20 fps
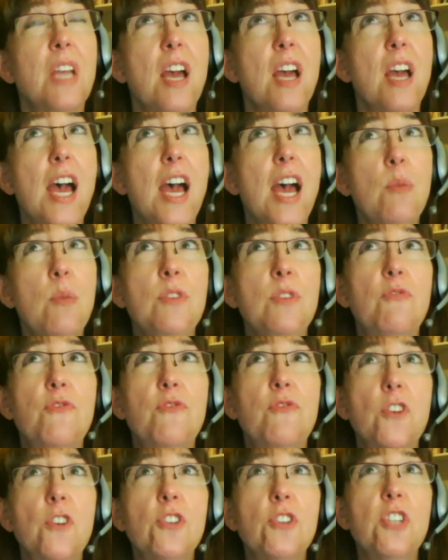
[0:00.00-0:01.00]
I would
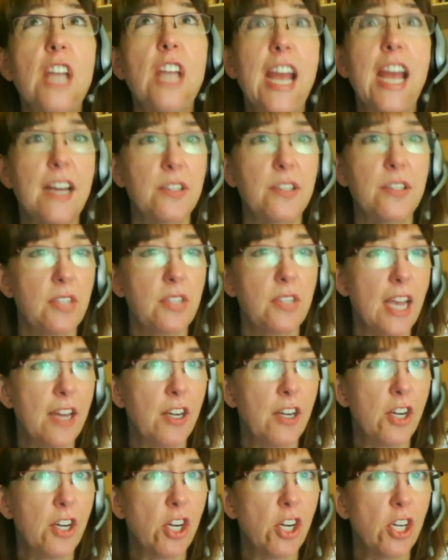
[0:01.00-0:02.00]
first ask the
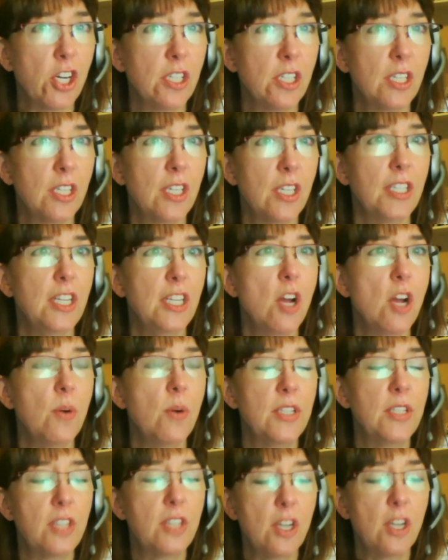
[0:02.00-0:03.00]
editor, you know,
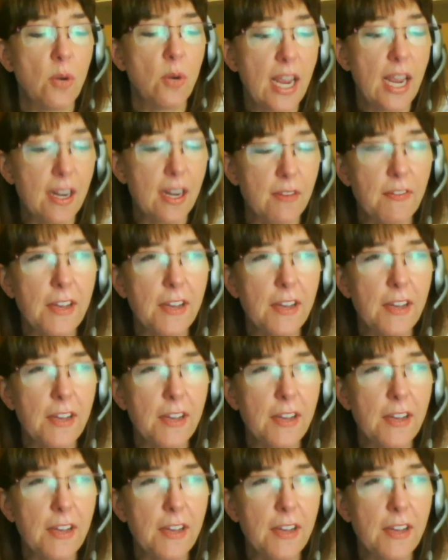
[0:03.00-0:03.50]
is it okay if I